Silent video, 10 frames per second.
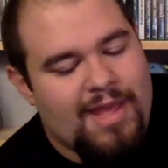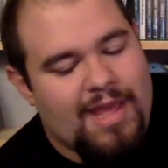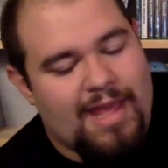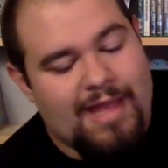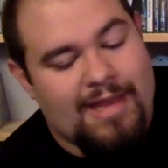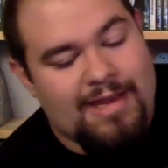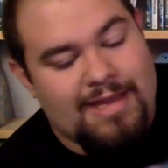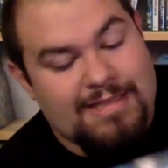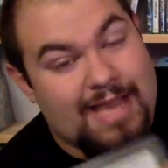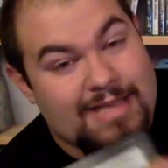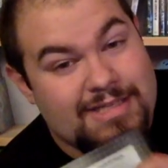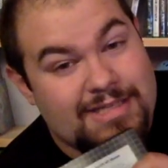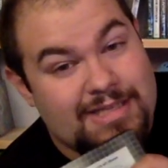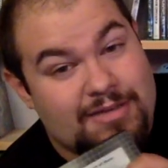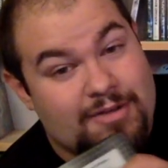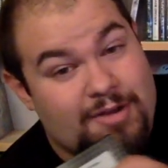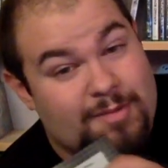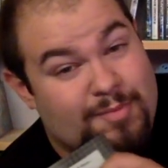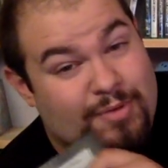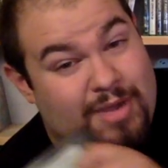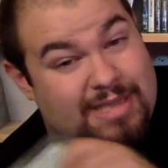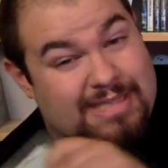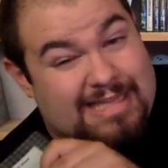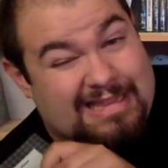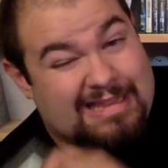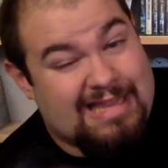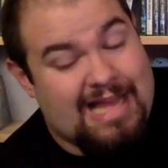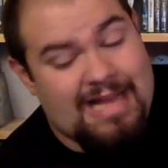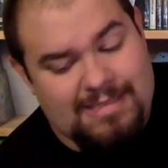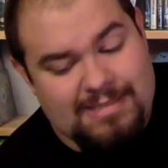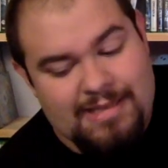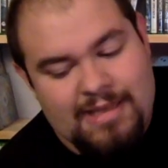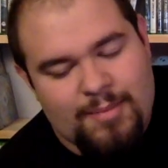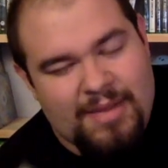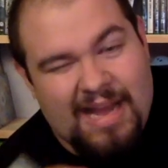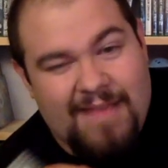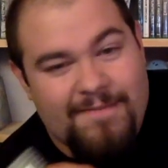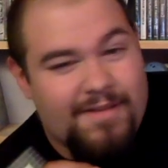and it's actually gone up in price a lot, but I found